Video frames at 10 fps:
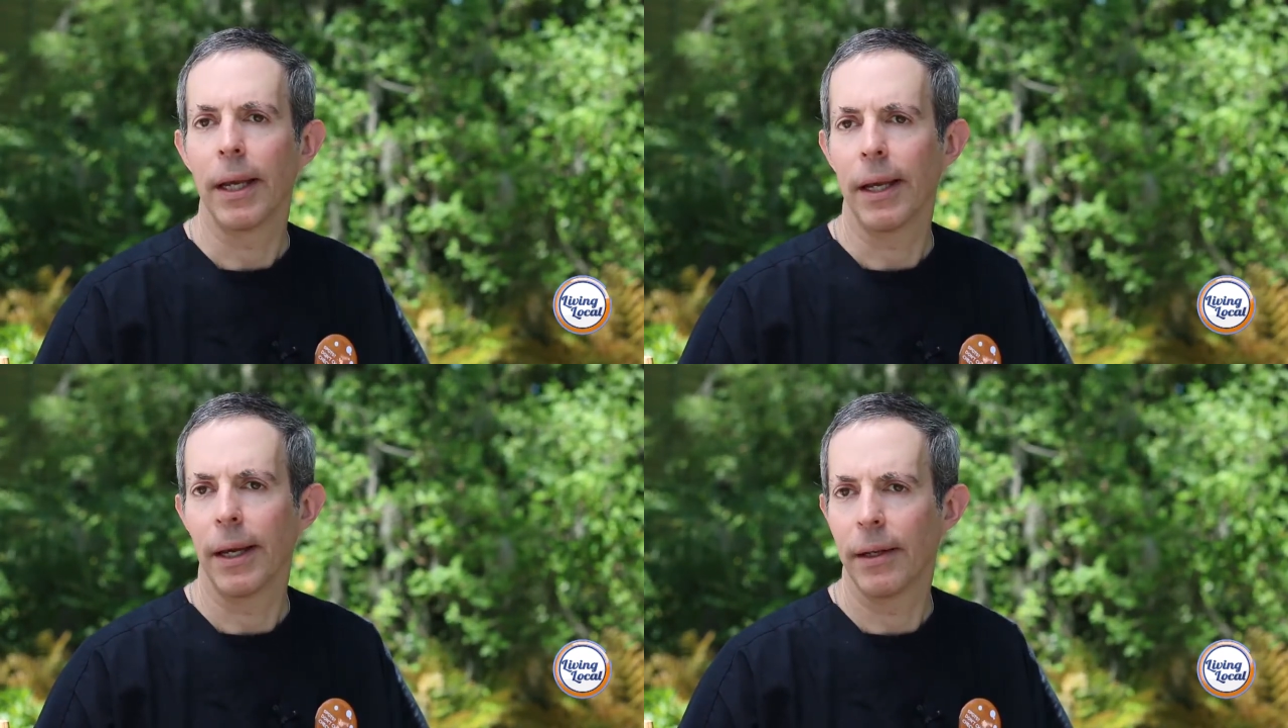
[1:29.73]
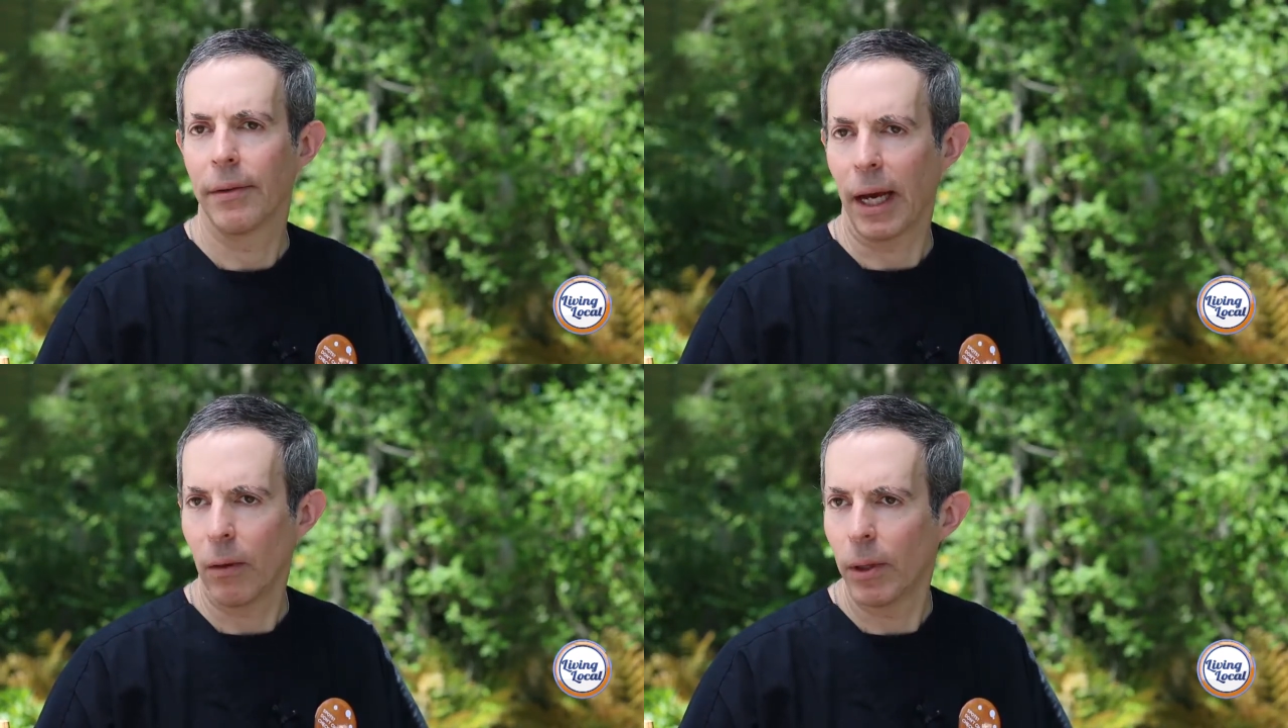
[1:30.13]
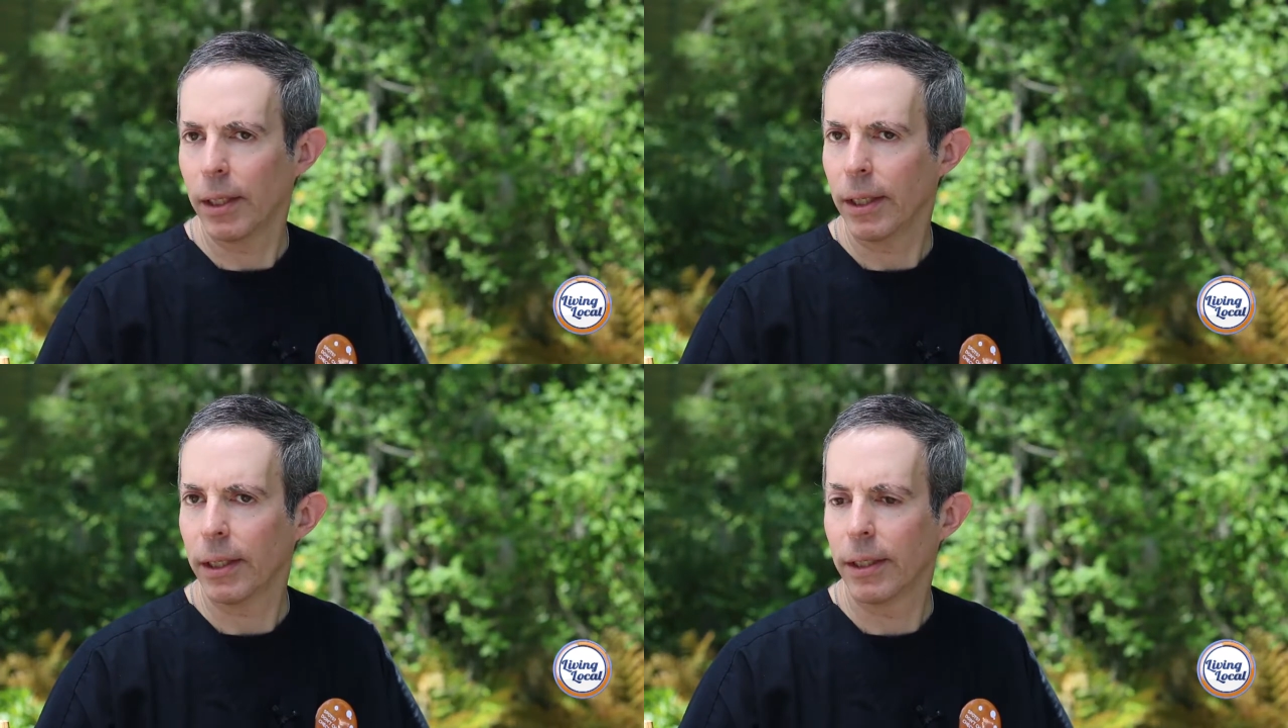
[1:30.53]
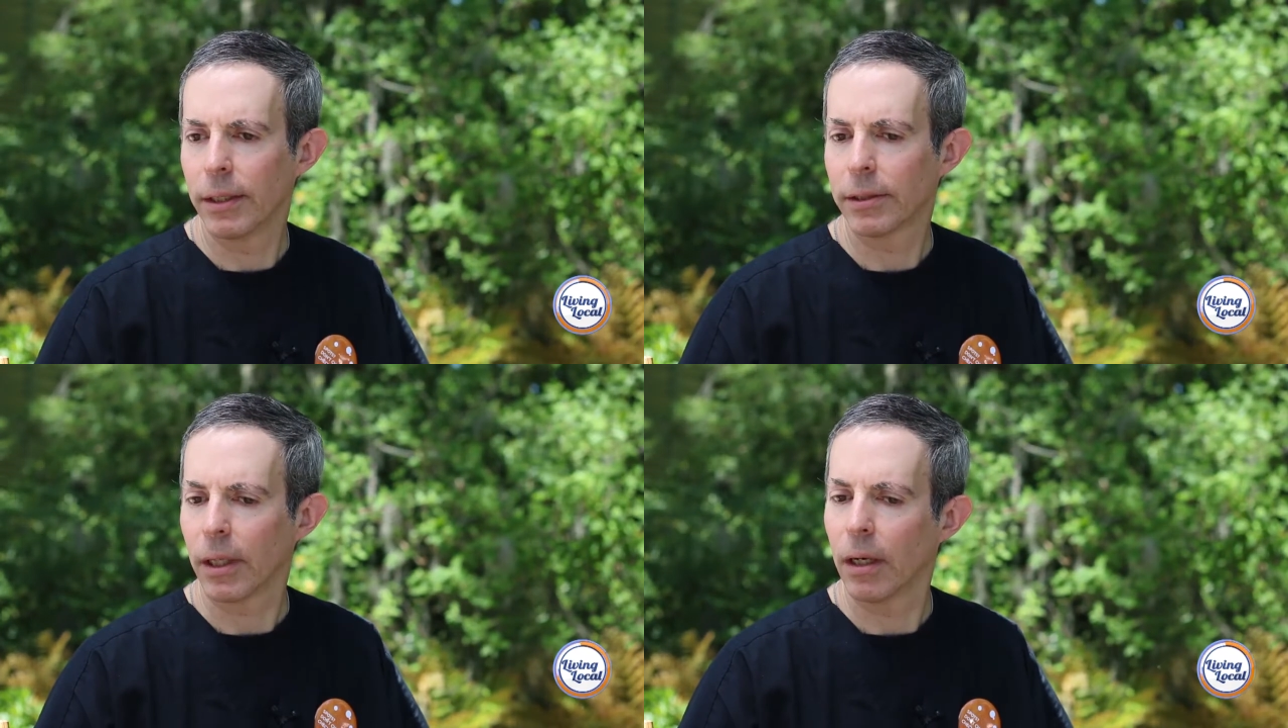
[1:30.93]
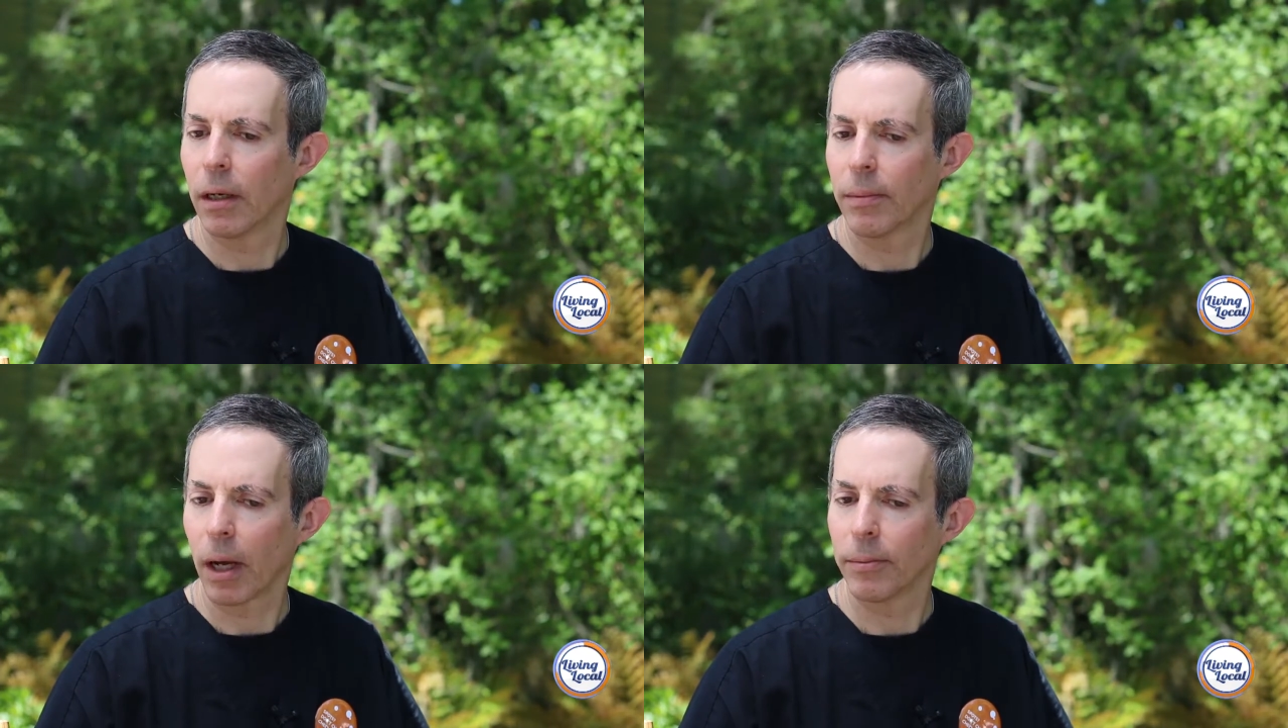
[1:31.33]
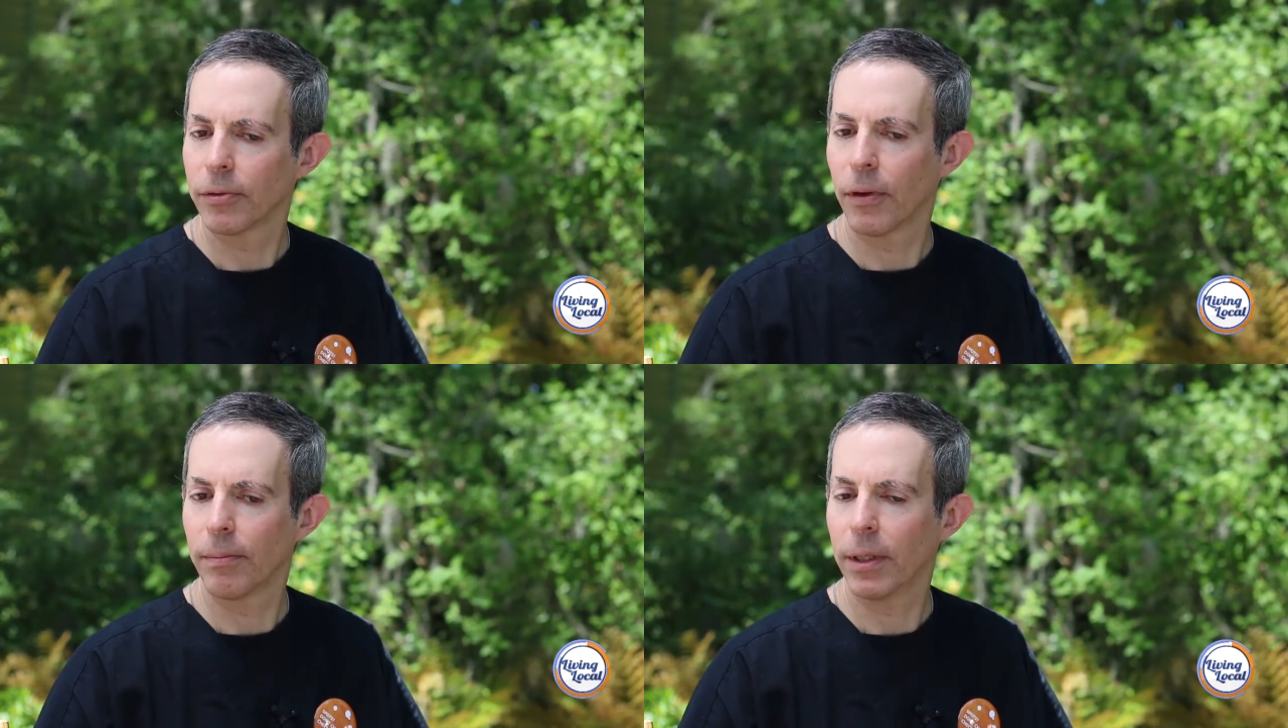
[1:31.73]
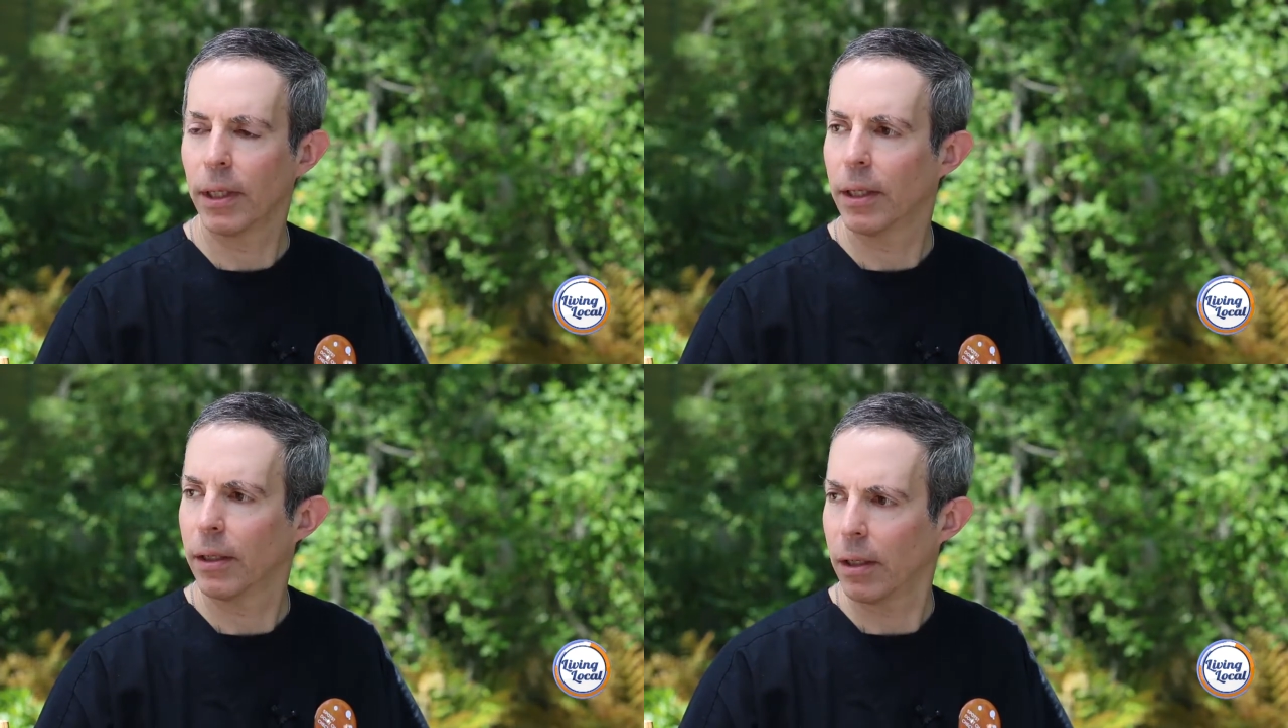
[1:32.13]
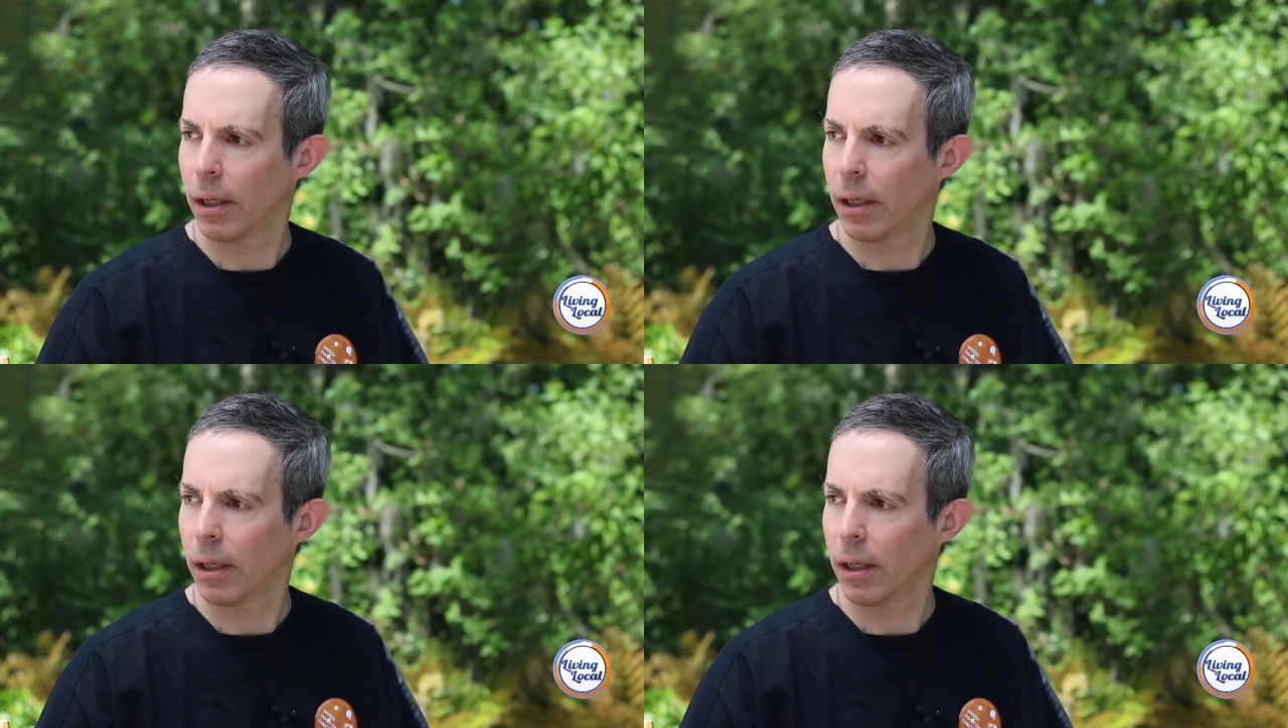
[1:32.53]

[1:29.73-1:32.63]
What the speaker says: And that one is comes from the